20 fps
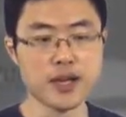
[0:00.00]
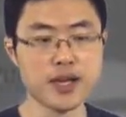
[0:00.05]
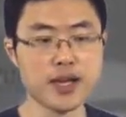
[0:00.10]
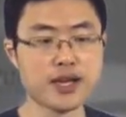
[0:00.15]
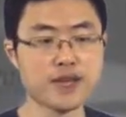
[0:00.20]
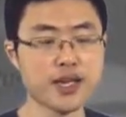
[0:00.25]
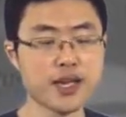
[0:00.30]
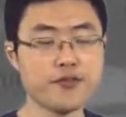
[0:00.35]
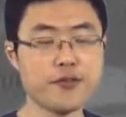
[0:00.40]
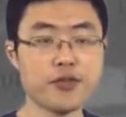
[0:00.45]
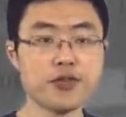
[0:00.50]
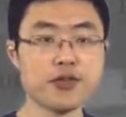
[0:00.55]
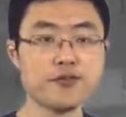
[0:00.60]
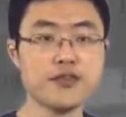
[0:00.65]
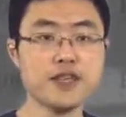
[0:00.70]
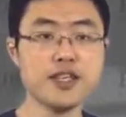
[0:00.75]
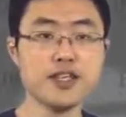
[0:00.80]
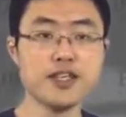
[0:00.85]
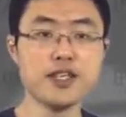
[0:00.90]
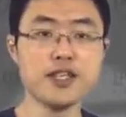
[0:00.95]
And therefore, the
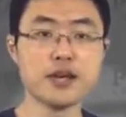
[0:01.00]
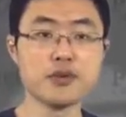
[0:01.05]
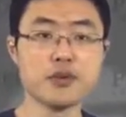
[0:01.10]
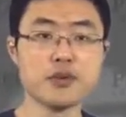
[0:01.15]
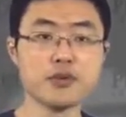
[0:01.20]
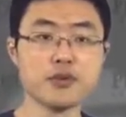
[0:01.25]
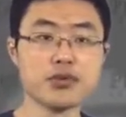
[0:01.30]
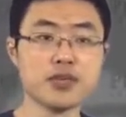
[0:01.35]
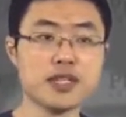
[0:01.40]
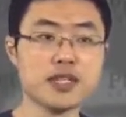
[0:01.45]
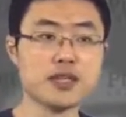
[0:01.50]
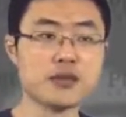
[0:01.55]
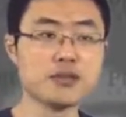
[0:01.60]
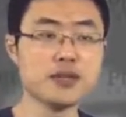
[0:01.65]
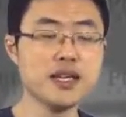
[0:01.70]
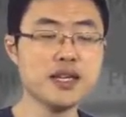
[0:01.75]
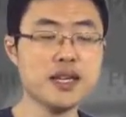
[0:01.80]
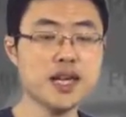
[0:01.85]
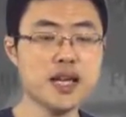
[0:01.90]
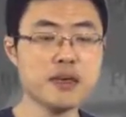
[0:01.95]
VC dimension is
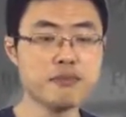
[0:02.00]
really